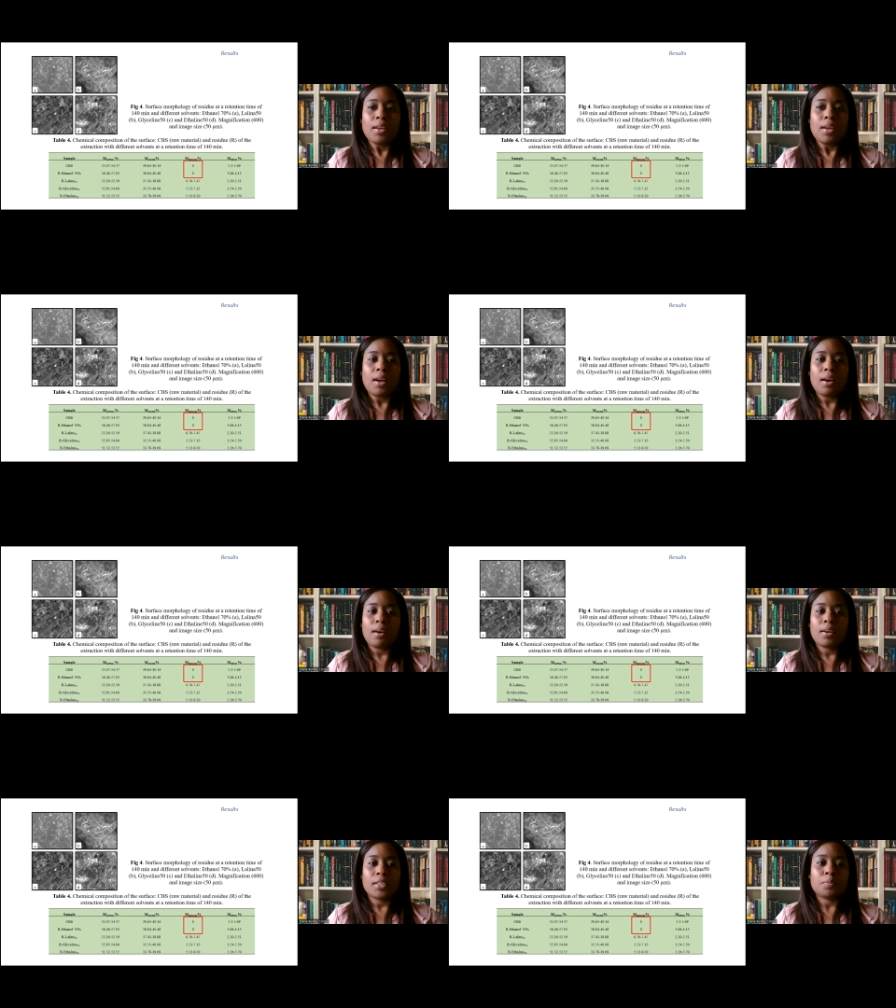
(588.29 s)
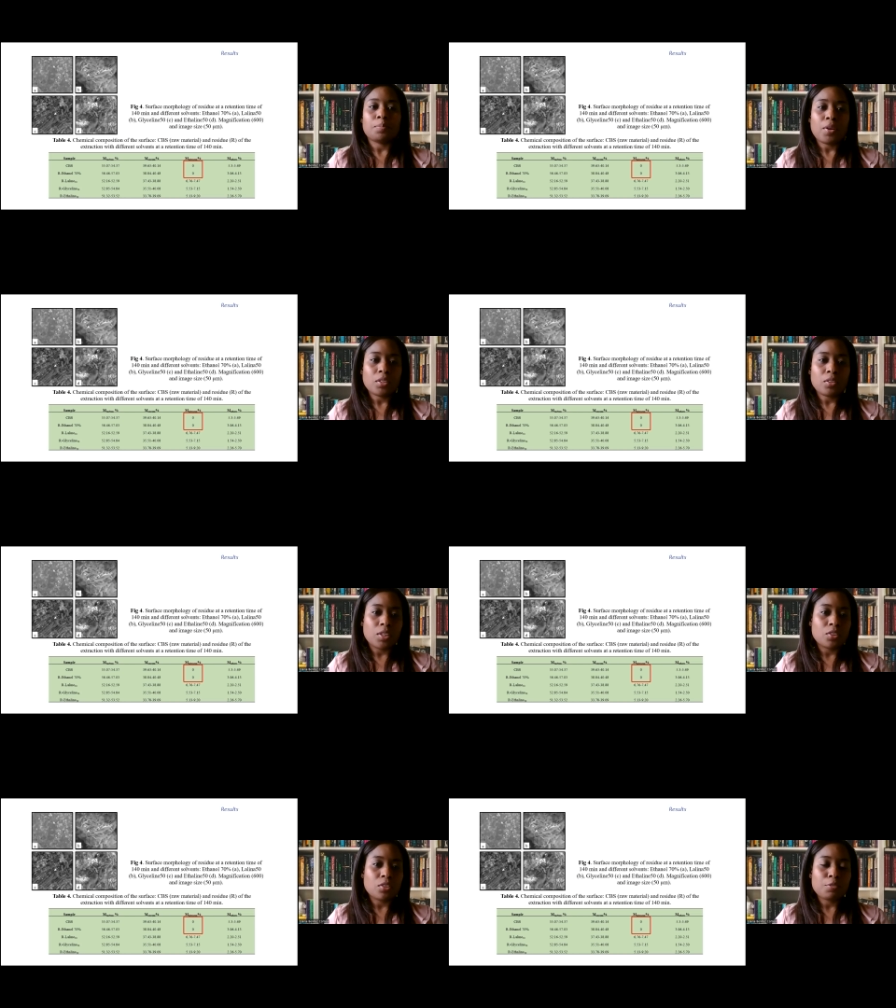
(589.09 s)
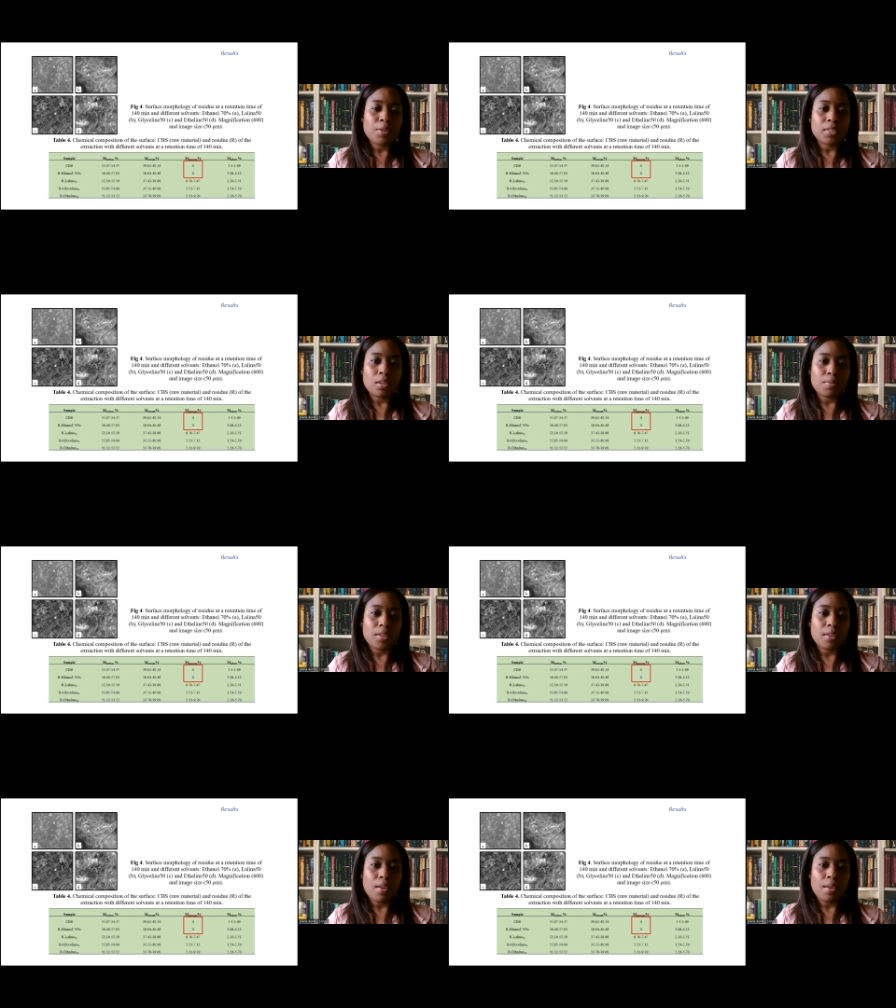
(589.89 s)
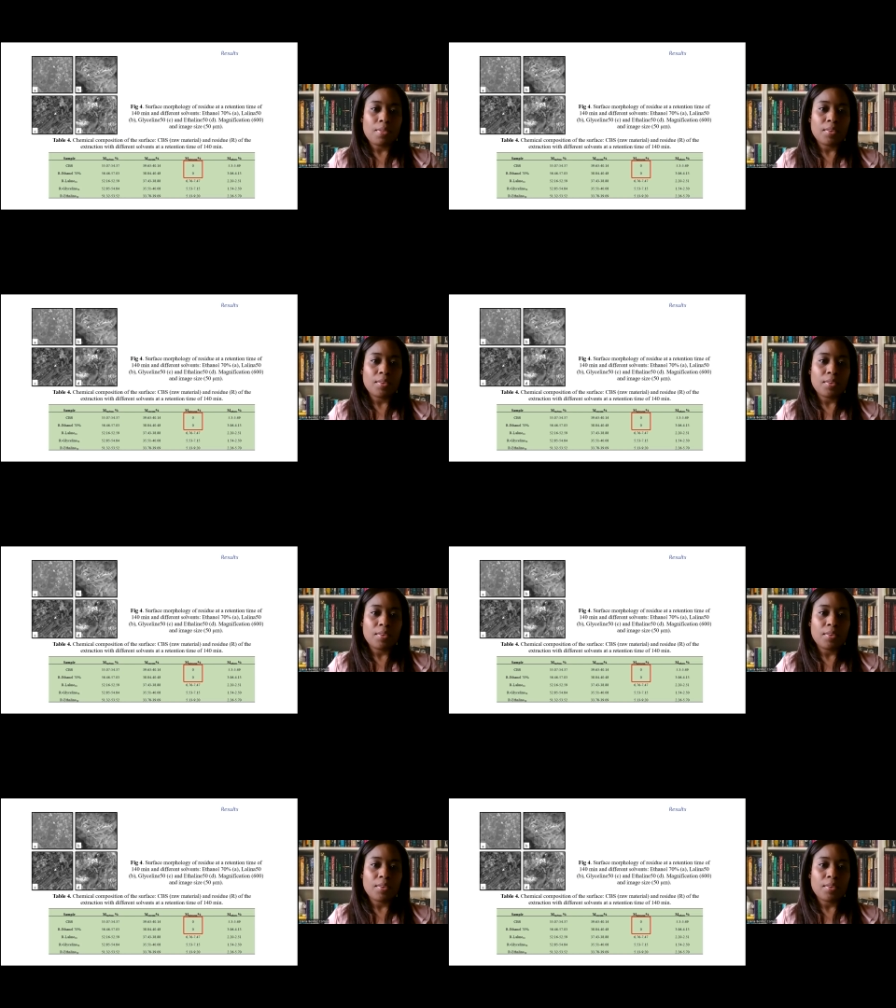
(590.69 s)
are exposed on the surface of the